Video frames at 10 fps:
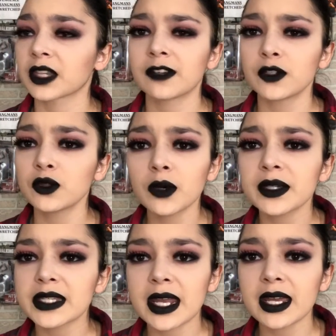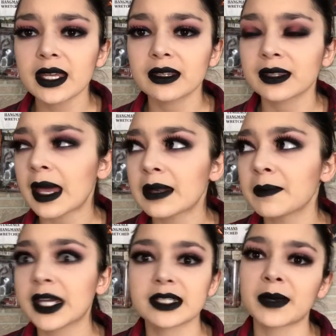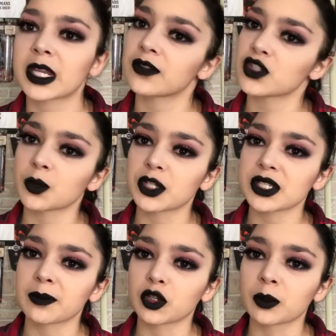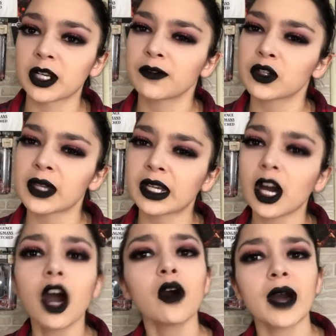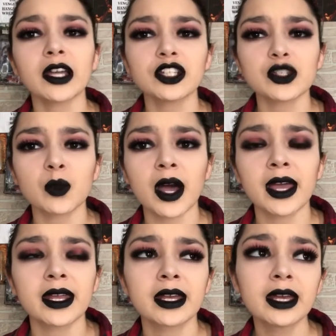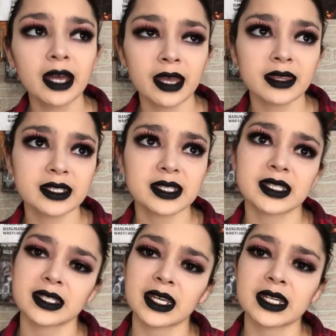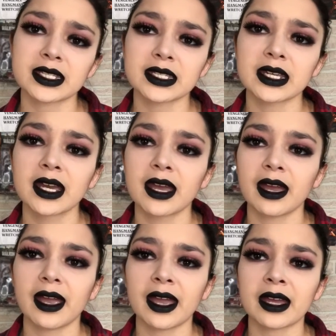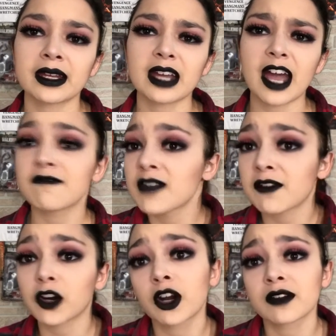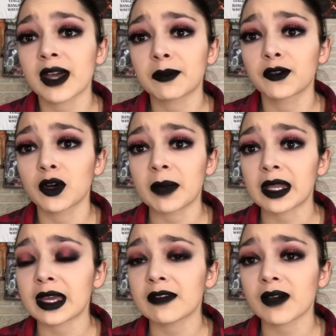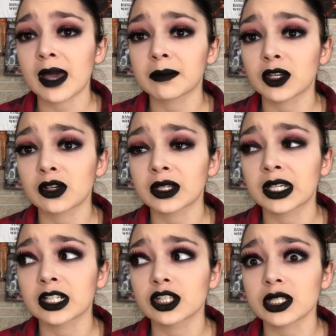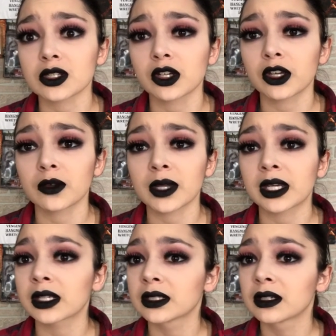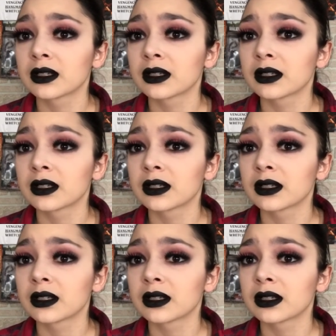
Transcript: if you know what's in it, that makes my life so much simpler. But if you're like, oh, I just want a this, and I've never heard of that before in my life, I'm literally gonna just look at you like,